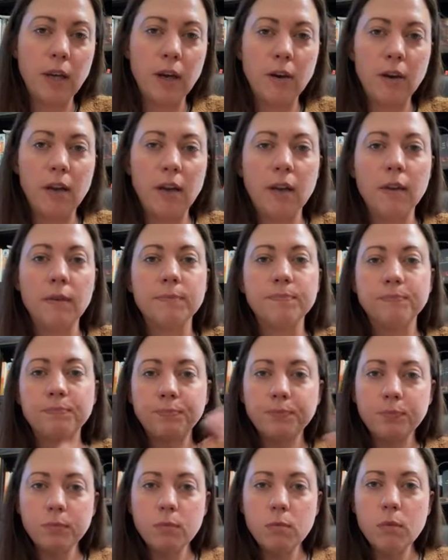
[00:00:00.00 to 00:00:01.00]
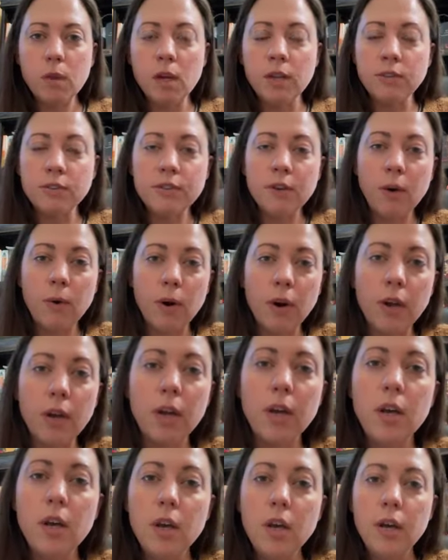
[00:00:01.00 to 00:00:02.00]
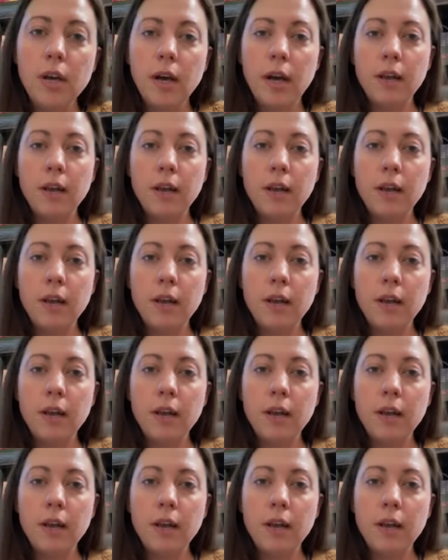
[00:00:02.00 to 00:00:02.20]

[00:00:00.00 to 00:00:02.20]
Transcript: carrying, and so on.